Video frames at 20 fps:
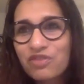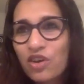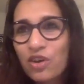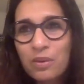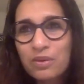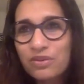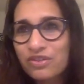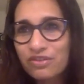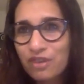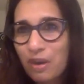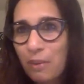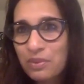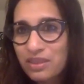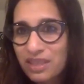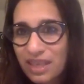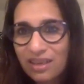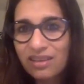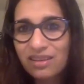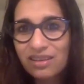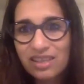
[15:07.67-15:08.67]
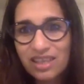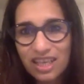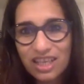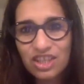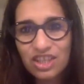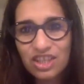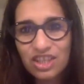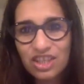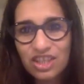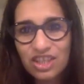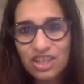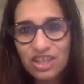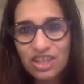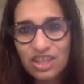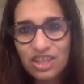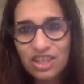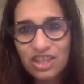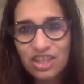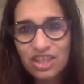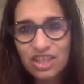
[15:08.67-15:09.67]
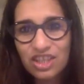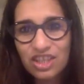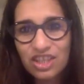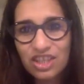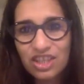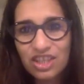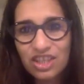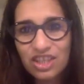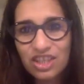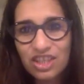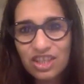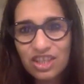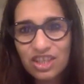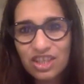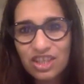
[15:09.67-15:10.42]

from single digits, how quickly you go to